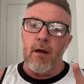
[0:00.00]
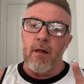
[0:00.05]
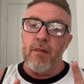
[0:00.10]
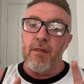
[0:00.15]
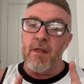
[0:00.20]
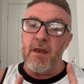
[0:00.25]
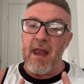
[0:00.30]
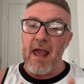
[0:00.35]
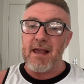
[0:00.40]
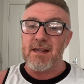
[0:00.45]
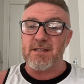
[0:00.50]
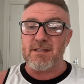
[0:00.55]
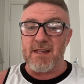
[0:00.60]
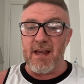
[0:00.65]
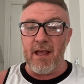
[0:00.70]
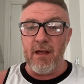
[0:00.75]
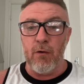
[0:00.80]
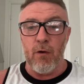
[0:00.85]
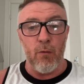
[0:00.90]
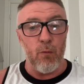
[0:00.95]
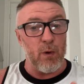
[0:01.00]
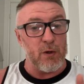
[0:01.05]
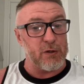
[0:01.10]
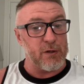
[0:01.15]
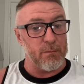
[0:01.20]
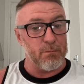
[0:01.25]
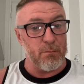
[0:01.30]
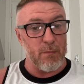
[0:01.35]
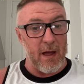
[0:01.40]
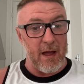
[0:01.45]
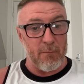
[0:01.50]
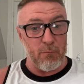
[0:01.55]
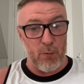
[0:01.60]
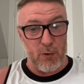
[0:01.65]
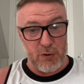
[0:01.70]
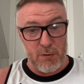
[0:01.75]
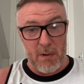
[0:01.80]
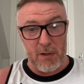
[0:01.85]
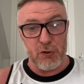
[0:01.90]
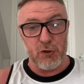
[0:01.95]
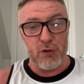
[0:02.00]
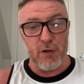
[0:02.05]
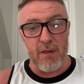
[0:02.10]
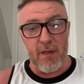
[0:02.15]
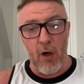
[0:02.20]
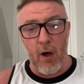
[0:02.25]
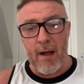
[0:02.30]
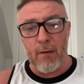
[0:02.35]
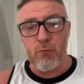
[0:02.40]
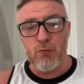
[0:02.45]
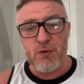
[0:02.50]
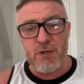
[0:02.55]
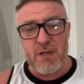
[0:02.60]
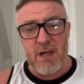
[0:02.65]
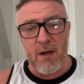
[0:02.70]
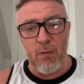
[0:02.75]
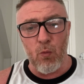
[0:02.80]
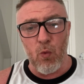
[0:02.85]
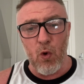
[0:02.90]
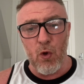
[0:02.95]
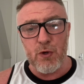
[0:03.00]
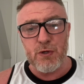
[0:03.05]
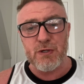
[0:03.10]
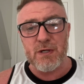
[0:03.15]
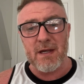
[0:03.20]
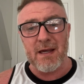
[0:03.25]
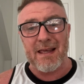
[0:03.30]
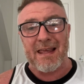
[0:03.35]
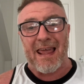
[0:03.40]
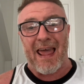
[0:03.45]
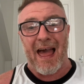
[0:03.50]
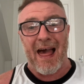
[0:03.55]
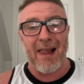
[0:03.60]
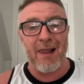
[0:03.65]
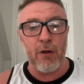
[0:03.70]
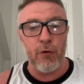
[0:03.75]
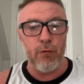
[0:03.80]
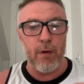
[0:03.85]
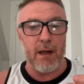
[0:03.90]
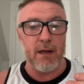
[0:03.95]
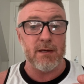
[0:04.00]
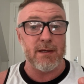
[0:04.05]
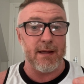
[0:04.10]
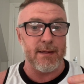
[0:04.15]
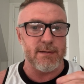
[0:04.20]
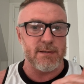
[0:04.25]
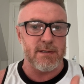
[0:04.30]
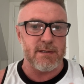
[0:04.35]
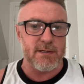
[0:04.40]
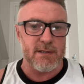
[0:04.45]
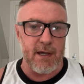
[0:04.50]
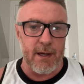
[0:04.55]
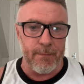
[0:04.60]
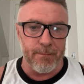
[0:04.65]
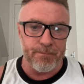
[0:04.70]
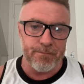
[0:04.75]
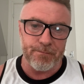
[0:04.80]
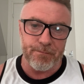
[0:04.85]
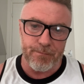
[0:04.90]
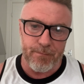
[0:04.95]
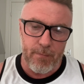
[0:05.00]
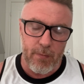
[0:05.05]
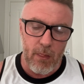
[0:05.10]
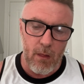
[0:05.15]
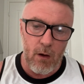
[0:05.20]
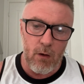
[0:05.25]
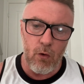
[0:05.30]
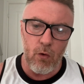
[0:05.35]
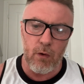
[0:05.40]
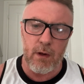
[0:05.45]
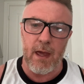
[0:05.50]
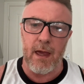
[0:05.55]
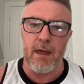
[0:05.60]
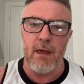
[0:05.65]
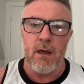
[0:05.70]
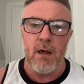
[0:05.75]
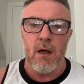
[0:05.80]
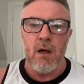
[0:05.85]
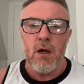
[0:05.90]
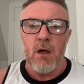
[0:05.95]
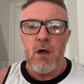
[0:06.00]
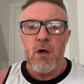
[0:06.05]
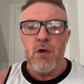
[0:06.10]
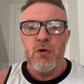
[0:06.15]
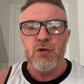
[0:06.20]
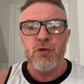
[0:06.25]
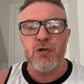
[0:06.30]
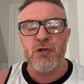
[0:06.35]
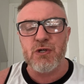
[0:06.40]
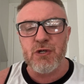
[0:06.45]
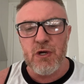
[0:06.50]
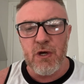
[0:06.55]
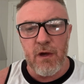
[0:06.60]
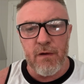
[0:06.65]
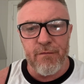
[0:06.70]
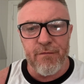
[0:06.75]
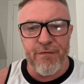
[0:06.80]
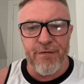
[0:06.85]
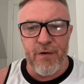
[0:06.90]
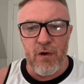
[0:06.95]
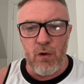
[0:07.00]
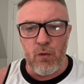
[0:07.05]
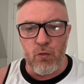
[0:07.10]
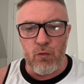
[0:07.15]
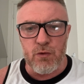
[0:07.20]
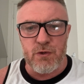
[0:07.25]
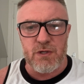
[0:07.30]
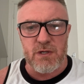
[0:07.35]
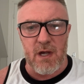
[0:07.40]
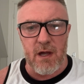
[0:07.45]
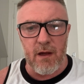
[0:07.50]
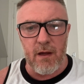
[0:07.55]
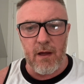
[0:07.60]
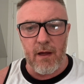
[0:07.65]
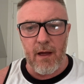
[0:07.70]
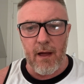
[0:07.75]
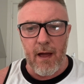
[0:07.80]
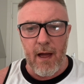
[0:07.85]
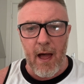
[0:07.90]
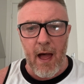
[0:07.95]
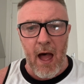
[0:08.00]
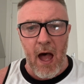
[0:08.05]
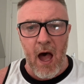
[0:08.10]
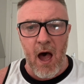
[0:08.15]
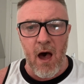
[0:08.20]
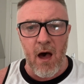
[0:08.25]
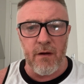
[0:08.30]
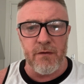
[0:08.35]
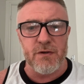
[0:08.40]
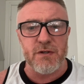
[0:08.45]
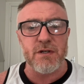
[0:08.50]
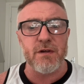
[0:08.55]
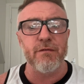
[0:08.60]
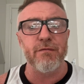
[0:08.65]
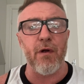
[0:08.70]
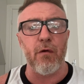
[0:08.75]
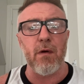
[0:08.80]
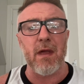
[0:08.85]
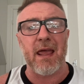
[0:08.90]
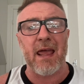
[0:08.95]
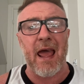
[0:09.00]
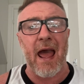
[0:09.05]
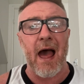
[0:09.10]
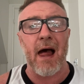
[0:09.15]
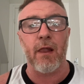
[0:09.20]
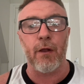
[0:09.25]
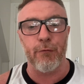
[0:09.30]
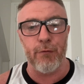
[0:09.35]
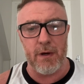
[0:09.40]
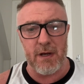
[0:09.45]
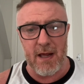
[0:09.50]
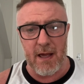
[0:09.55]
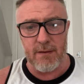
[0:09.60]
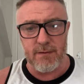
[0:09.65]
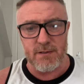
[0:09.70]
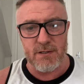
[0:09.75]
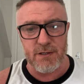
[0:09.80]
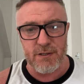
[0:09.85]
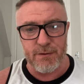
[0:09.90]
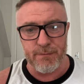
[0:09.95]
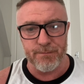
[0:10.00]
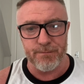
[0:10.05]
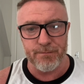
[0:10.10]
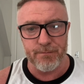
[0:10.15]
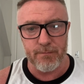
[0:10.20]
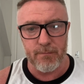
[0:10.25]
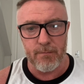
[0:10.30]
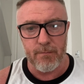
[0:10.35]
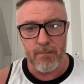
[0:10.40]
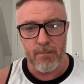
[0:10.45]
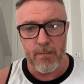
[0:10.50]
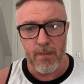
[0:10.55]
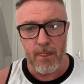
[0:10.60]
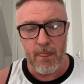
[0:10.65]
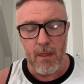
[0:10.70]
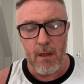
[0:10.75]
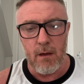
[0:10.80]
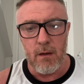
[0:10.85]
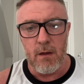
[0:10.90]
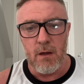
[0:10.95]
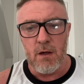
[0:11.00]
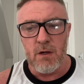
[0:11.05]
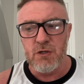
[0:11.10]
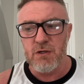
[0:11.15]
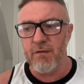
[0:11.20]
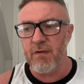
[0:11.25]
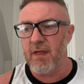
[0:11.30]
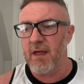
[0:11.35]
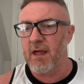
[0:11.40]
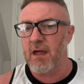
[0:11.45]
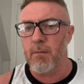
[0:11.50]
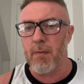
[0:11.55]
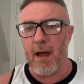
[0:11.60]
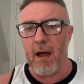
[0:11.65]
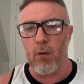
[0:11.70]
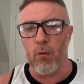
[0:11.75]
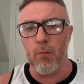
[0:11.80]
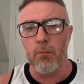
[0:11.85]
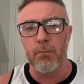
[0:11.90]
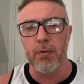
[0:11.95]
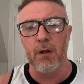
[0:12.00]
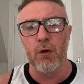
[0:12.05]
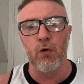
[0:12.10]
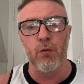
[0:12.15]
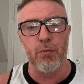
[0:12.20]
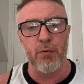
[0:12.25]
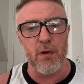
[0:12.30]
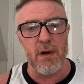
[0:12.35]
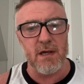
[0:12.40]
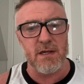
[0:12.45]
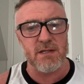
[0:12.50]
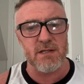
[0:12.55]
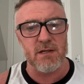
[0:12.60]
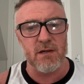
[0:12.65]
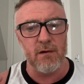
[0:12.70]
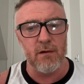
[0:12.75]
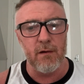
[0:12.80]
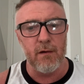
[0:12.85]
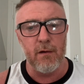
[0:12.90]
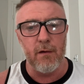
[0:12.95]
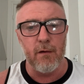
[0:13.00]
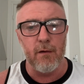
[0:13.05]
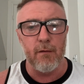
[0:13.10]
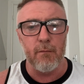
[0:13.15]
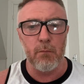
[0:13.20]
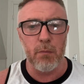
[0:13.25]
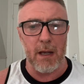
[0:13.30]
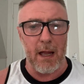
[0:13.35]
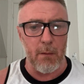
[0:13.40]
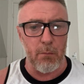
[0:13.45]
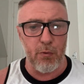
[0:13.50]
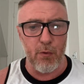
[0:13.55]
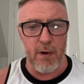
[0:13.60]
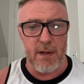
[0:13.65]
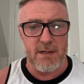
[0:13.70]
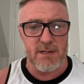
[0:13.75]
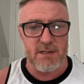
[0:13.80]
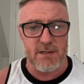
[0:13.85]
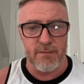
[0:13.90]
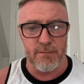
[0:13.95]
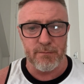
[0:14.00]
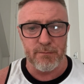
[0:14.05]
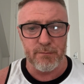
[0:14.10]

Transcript: The next thing, which I mentioned at the outset, was calorie density. Okay, so certain foods aren't very calorie dense. So if you think about blueberries, blackberries,